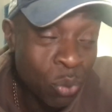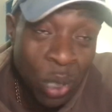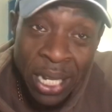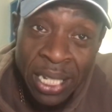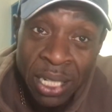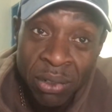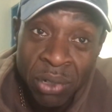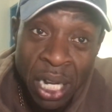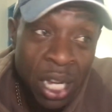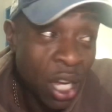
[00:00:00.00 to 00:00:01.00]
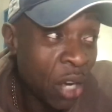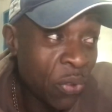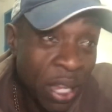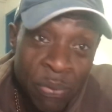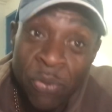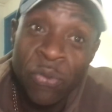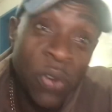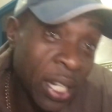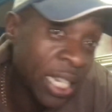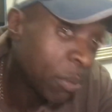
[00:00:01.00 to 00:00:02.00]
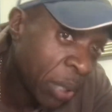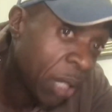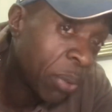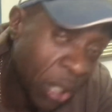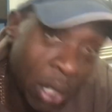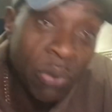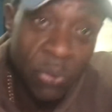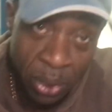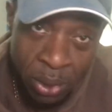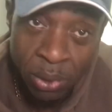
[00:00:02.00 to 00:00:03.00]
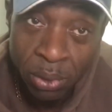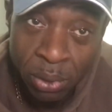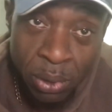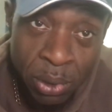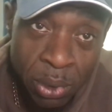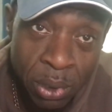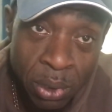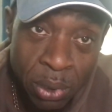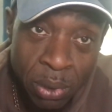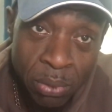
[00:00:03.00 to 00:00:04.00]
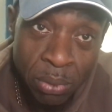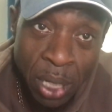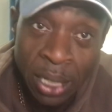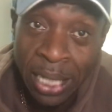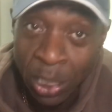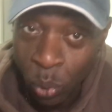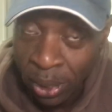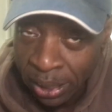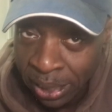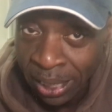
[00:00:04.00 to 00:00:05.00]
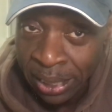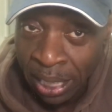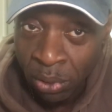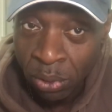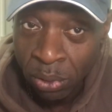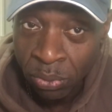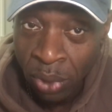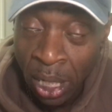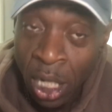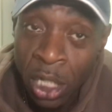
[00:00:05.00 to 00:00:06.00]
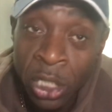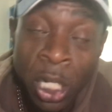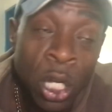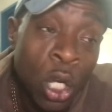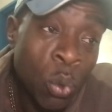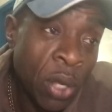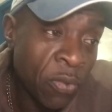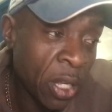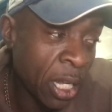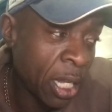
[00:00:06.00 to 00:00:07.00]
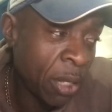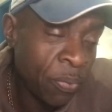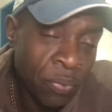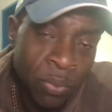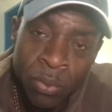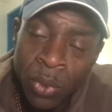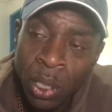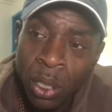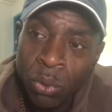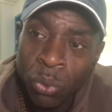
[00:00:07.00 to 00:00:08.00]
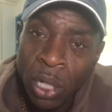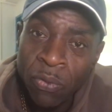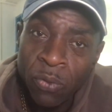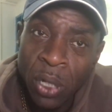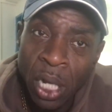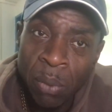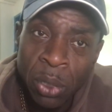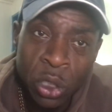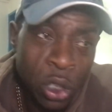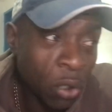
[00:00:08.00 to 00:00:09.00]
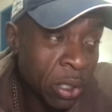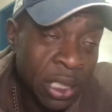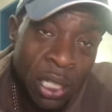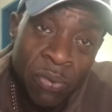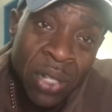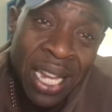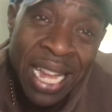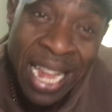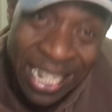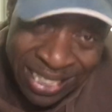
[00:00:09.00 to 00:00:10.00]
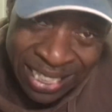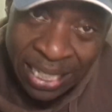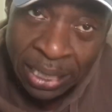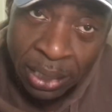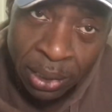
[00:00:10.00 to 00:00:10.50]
way, right, of him fucking people over, and that's what he's done now, right? With a majority of like 80